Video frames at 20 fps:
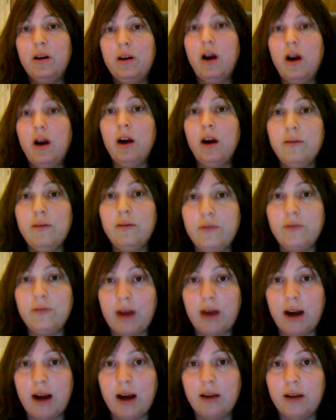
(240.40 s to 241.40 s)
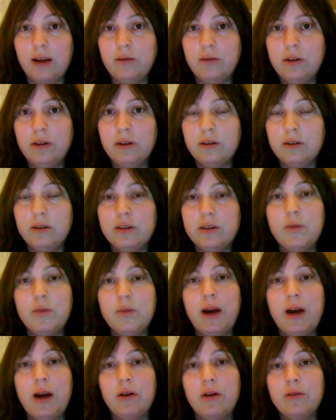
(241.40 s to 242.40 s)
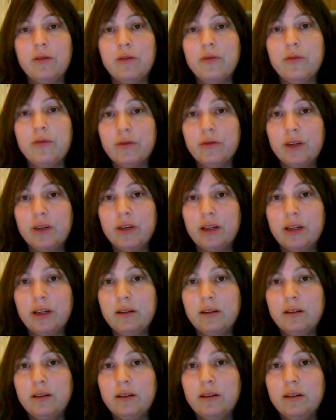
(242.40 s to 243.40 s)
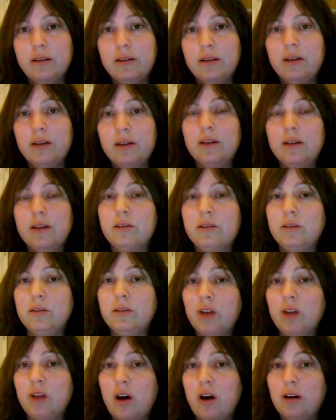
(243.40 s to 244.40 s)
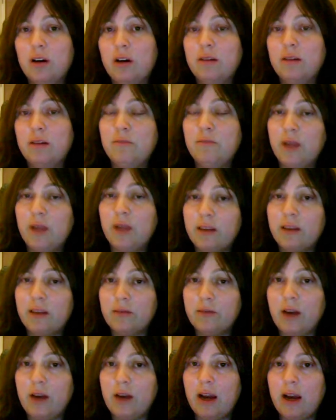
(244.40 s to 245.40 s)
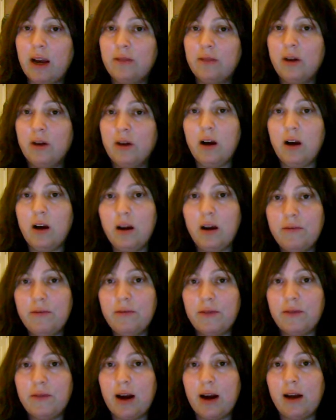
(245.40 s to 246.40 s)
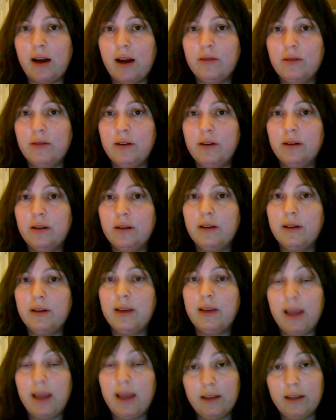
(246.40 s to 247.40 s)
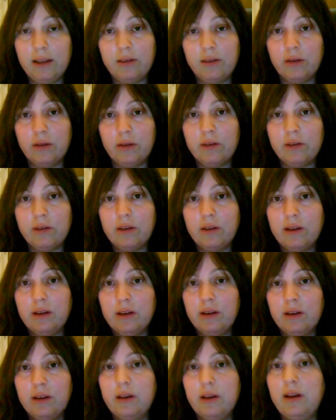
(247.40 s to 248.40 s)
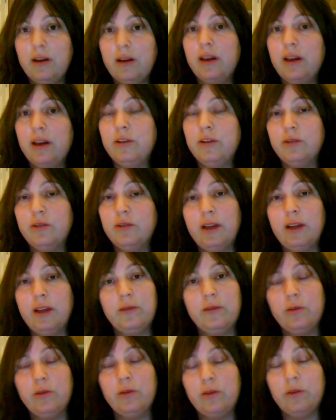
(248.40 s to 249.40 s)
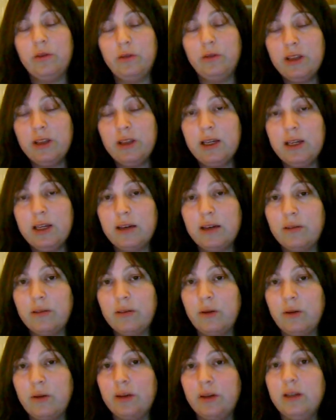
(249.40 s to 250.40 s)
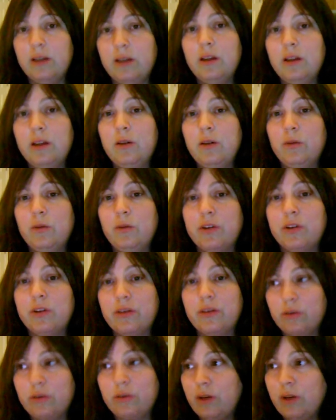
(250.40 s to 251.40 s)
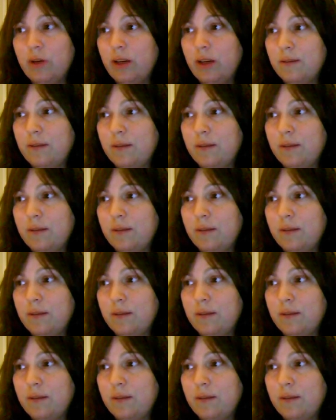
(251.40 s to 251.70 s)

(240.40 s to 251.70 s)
of 5 to the power of 3. The log base 5 of 5 cancels, and you're left with only the exponent, which is 3.